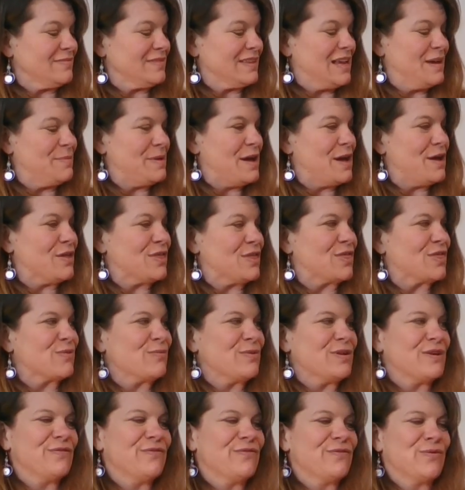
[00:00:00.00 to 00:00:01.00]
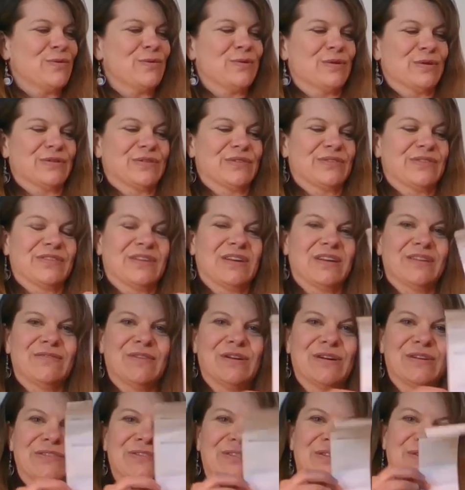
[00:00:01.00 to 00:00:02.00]
about 3/4 of
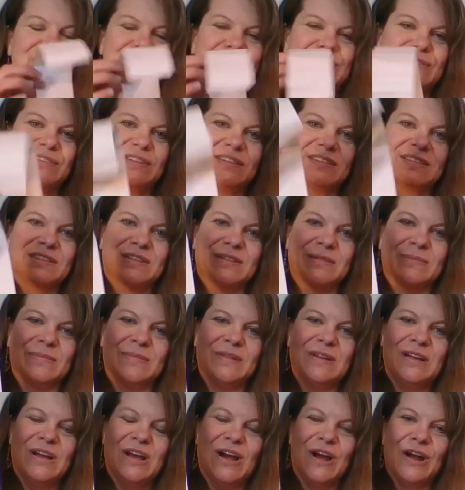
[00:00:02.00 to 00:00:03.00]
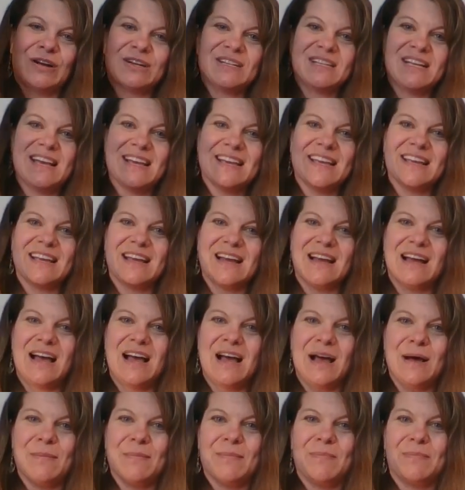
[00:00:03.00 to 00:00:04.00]
our solar system are taken
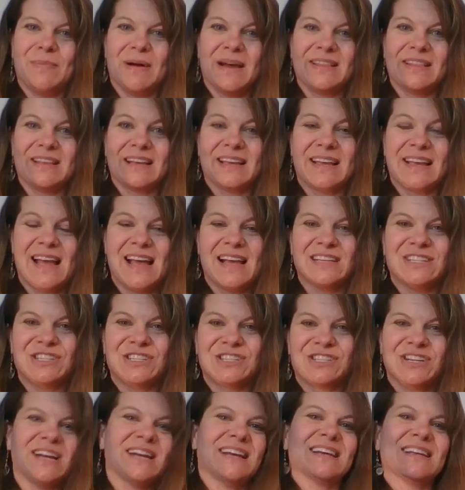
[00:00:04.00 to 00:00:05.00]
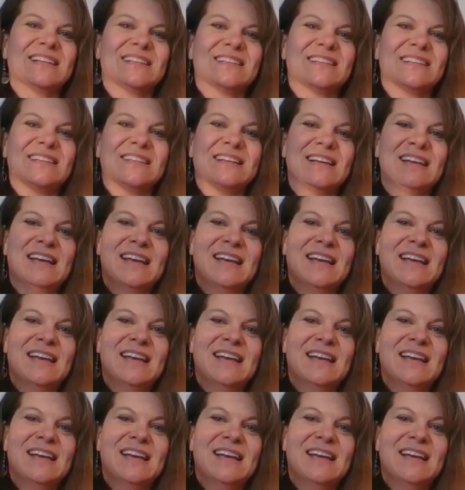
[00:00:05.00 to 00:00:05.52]
up by the gas giants,